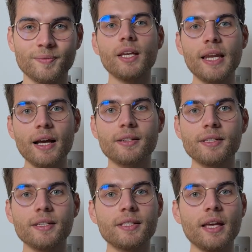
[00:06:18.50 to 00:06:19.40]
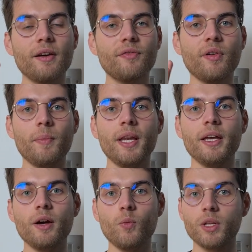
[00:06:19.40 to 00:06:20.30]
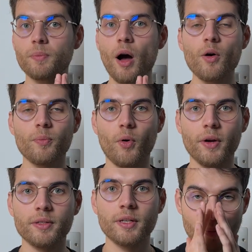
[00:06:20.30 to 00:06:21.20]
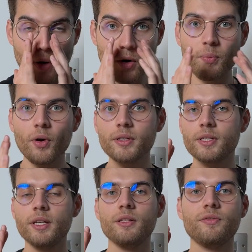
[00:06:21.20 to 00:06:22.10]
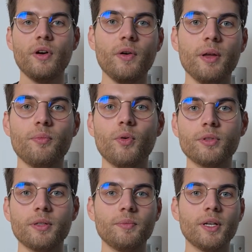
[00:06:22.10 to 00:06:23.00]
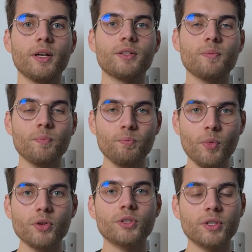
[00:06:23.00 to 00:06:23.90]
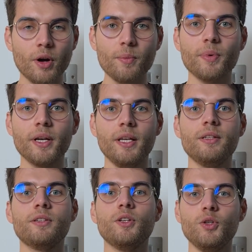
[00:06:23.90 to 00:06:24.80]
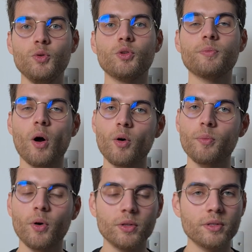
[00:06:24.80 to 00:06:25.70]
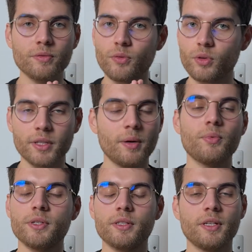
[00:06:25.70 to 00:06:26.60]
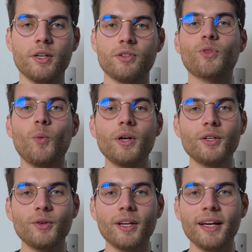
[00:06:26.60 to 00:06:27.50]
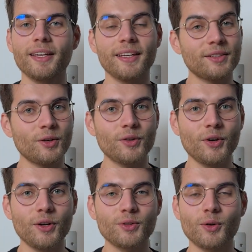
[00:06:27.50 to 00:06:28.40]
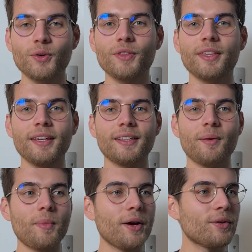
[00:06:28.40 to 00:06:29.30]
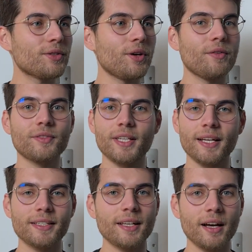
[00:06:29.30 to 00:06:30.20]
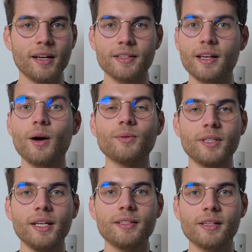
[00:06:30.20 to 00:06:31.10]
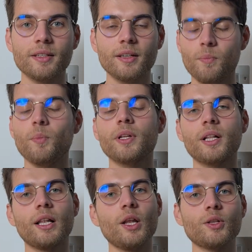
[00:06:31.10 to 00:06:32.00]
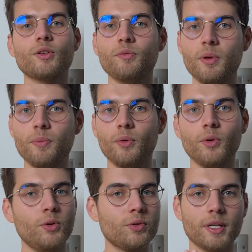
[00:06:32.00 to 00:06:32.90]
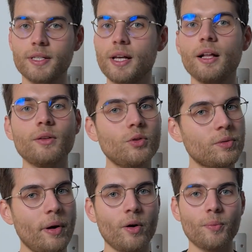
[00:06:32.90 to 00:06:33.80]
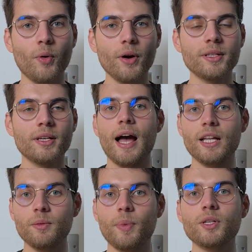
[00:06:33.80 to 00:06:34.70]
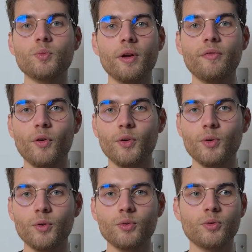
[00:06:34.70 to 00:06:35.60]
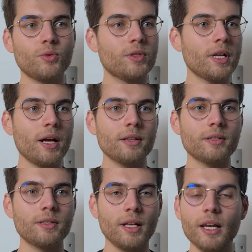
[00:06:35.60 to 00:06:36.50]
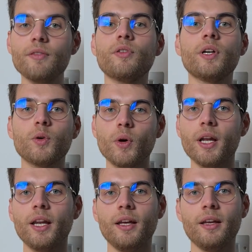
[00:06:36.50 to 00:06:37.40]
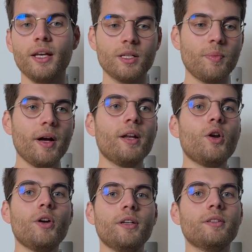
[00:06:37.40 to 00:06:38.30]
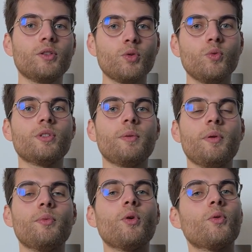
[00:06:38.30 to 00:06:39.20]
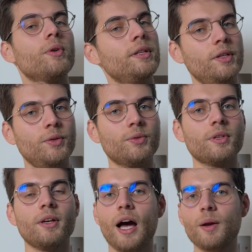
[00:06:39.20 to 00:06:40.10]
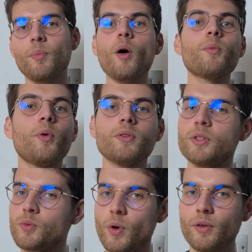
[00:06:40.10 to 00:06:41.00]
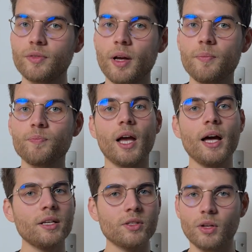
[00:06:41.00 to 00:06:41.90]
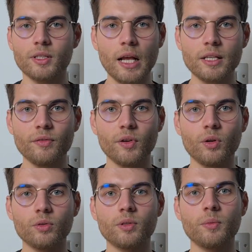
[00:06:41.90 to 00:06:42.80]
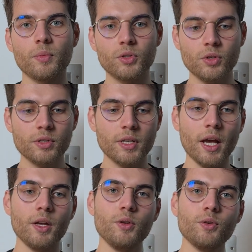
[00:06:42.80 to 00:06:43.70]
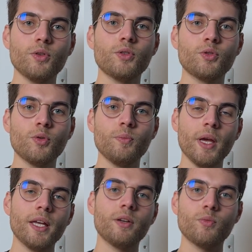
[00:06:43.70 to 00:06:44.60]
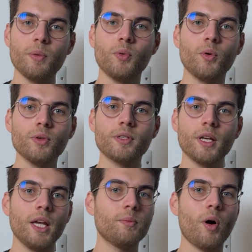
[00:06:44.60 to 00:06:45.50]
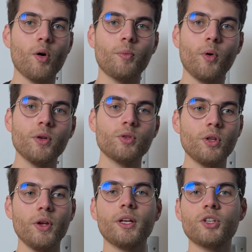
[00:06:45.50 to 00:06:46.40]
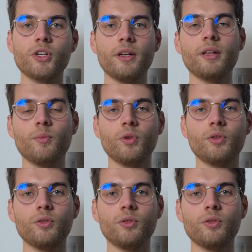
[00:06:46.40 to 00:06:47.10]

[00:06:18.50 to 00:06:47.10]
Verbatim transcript: Next is get familiar with PowerPoint. PowerPoint is very important because most companies use PowerPoints for their presentation. Whether you like it or not, or you think that Microsoft tech stack is outdated, but lots of people use Excel, use PowerPoint, and the best way for you to start delivering quickly is by learning the tools that people already use. And PowerPoint is one of them, and it's not that difficult, but just get used to making reports in PowerPoint so that you can share them with